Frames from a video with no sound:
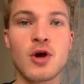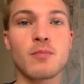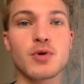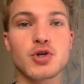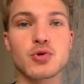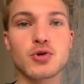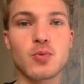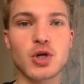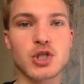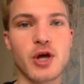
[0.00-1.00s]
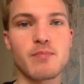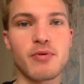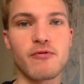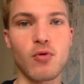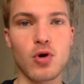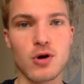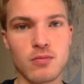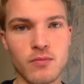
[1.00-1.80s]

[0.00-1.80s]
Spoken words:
be sure to watch that before.